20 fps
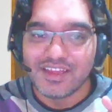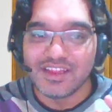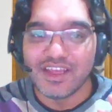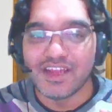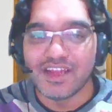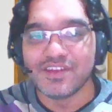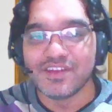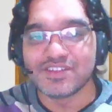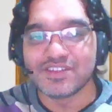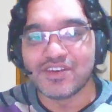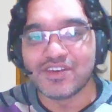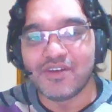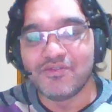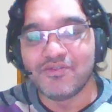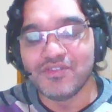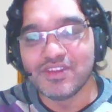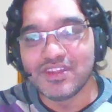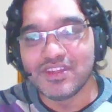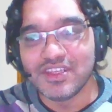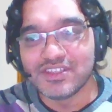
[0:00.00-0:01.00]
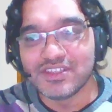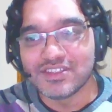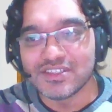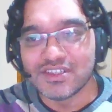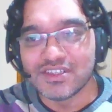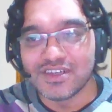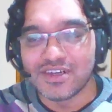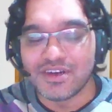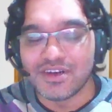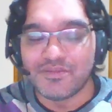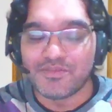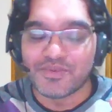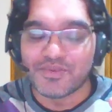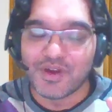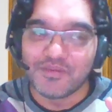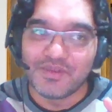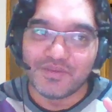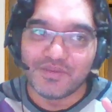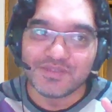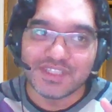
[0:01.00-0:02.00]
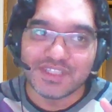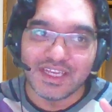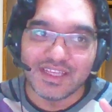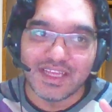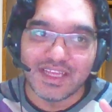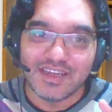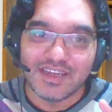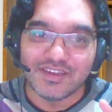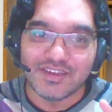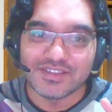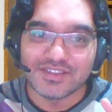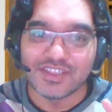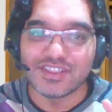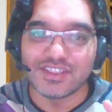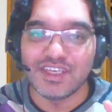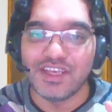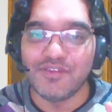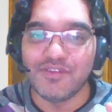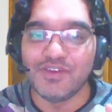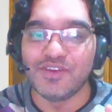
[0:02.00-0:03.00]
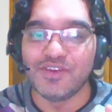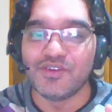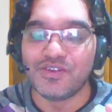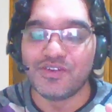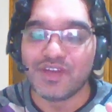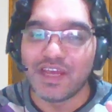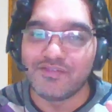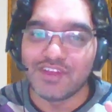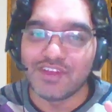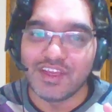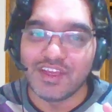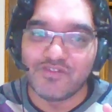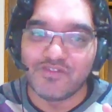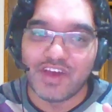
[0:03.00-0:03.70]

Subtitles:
They always come with this problem saying that, Sasi, we don't have the